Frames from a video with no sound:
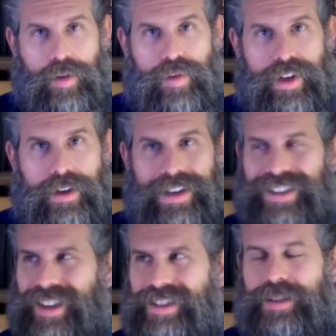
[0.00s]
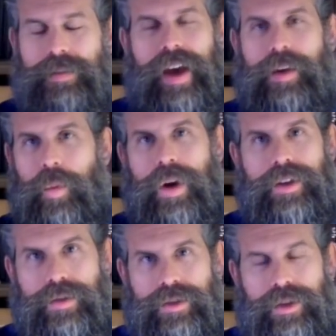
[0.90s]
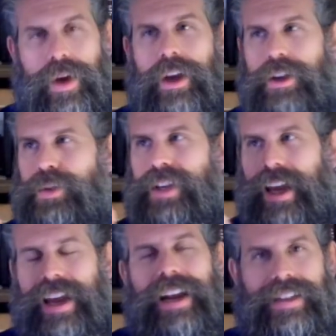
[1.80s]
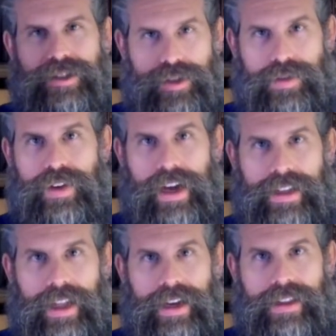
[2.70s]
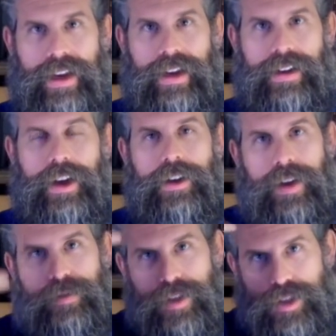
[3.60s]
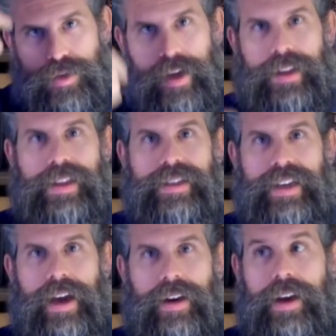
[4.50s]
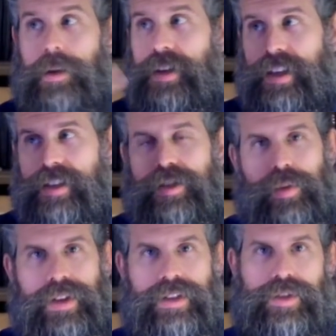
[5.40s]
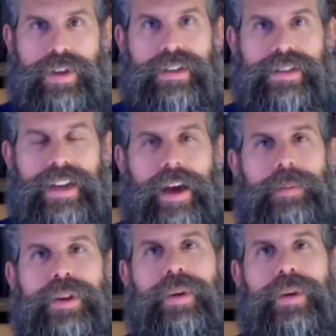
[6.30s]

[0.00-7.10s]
over here, it doesn't matter what you do. You cannot serve God like that. You have to straighten this out. He's the one that straightens it out, but you